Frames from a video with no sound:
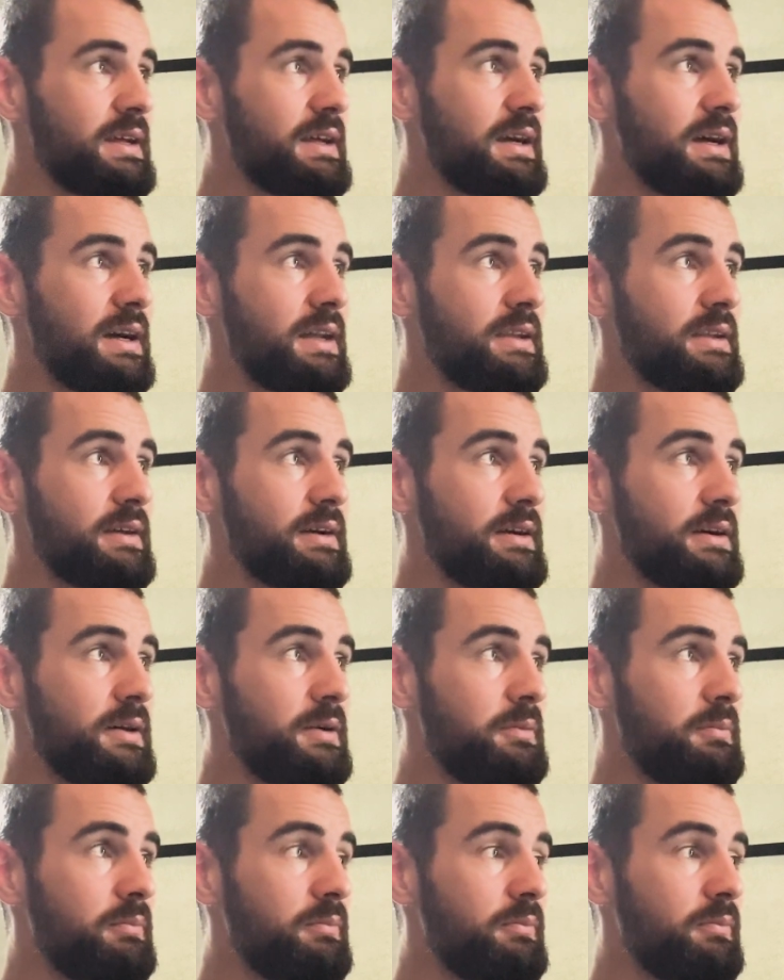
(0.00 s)
And
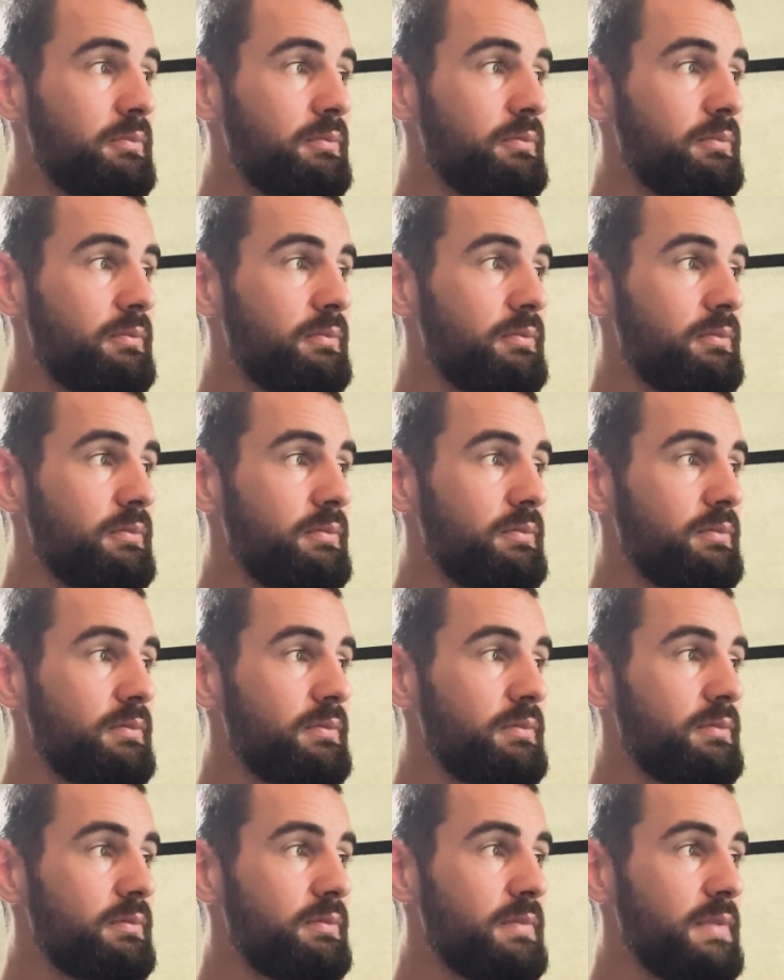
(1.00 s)
um,
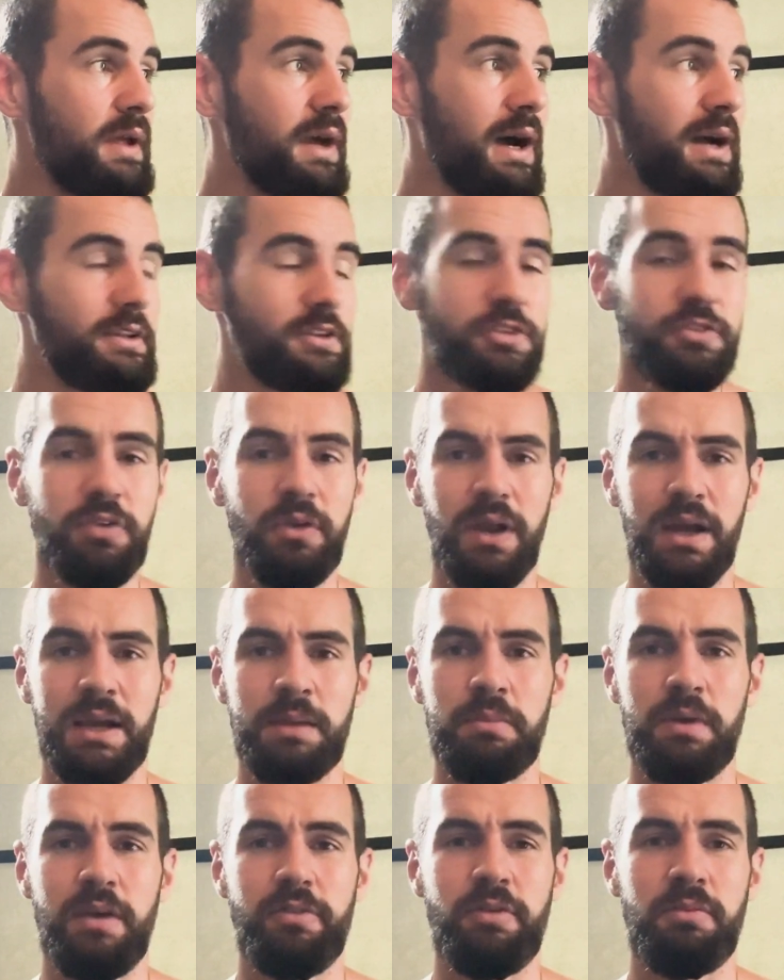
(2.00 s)
yeah, I just feel like
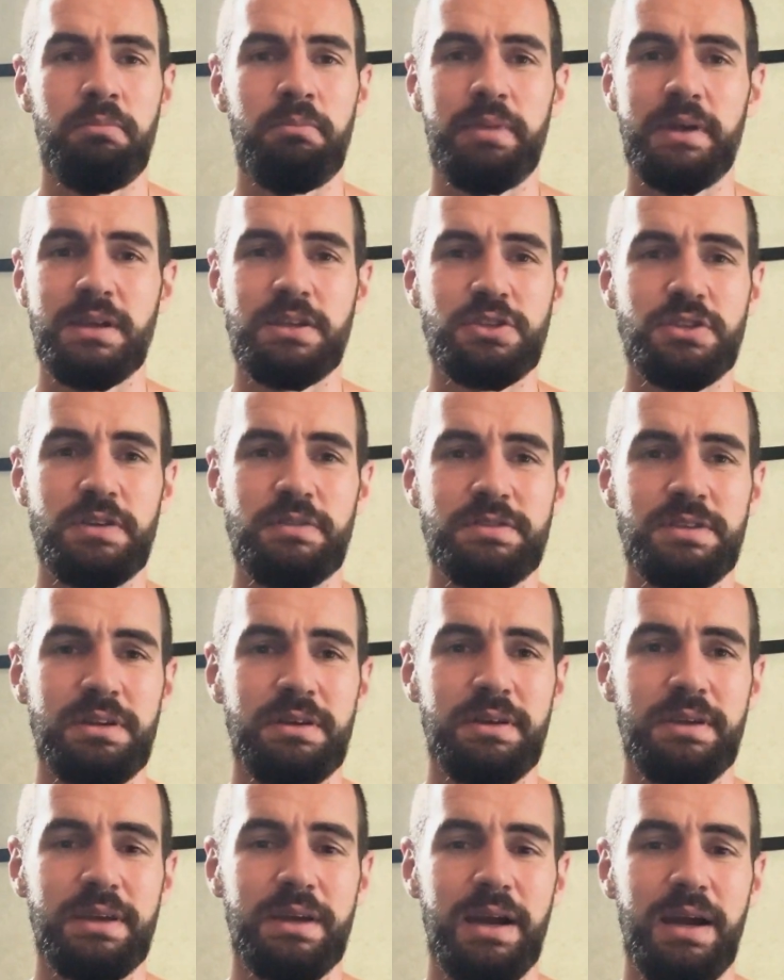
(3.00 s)
I'm having big shifts
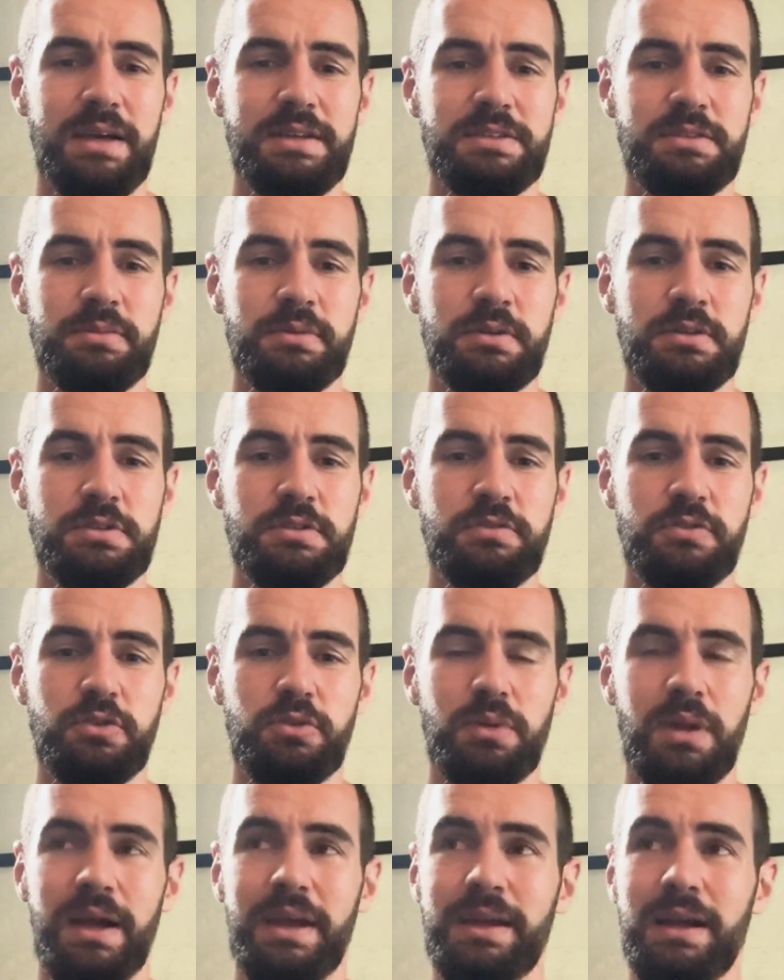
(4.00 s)
out here, guys, to be honest with
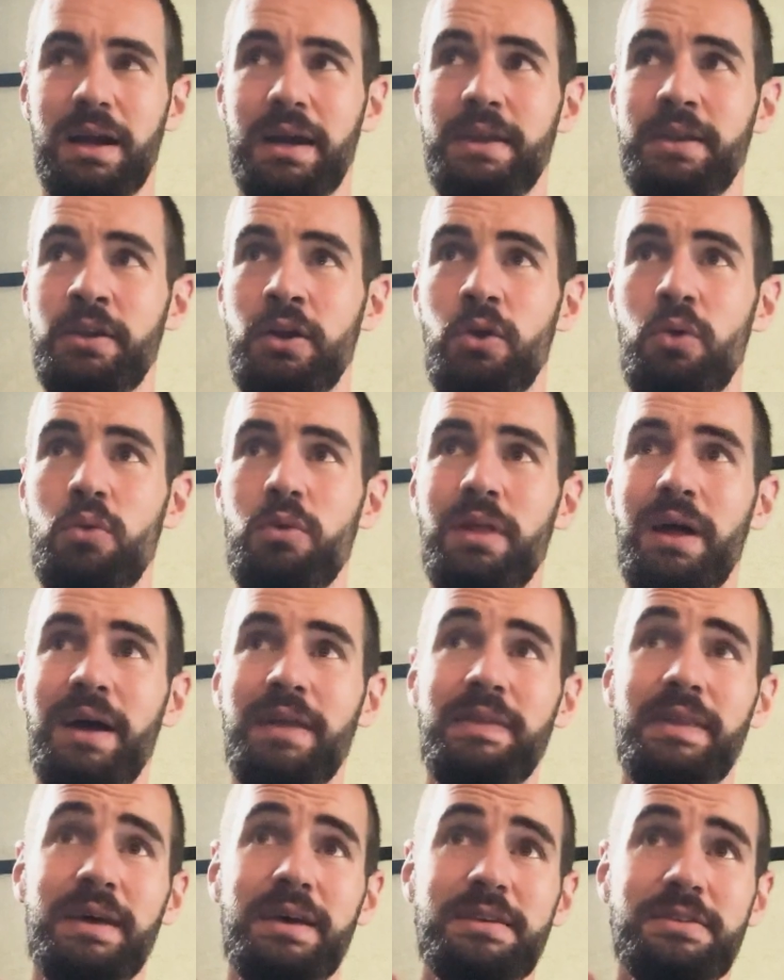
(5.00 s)
you. Like, I know
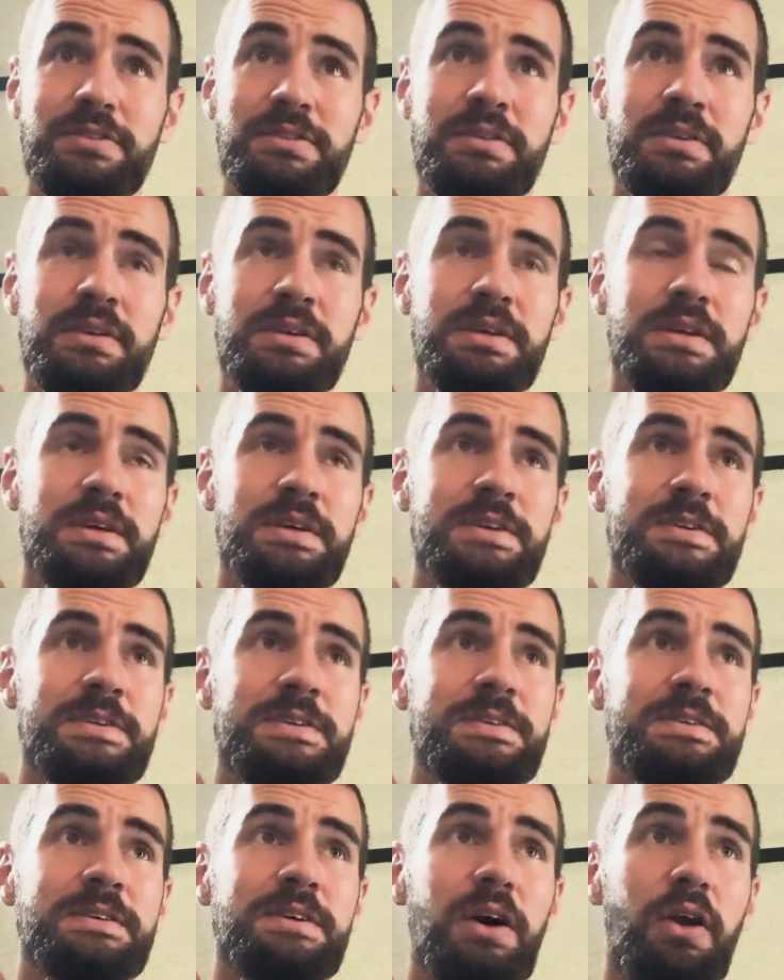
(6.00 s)
that there's
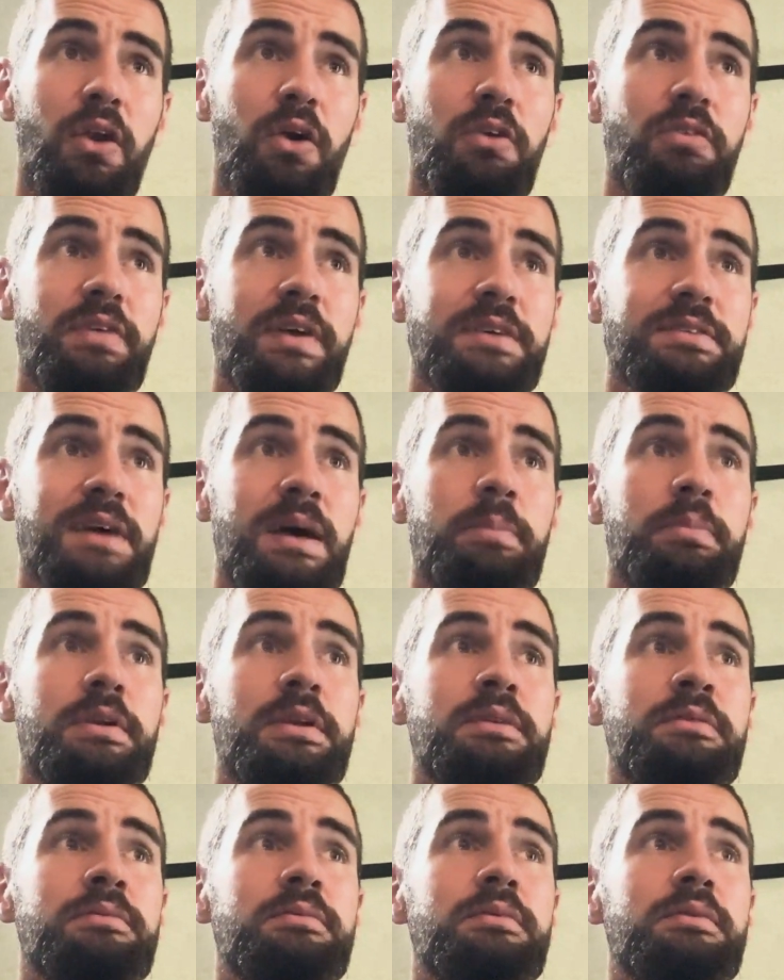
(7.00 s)
a lot of things
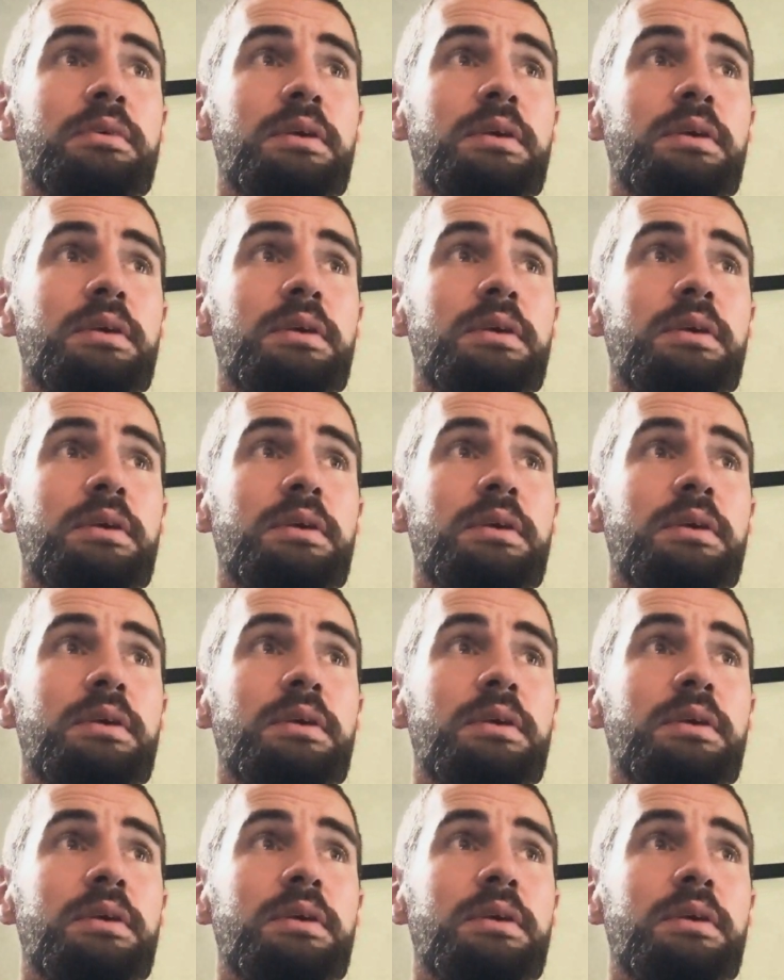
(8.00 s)
happening.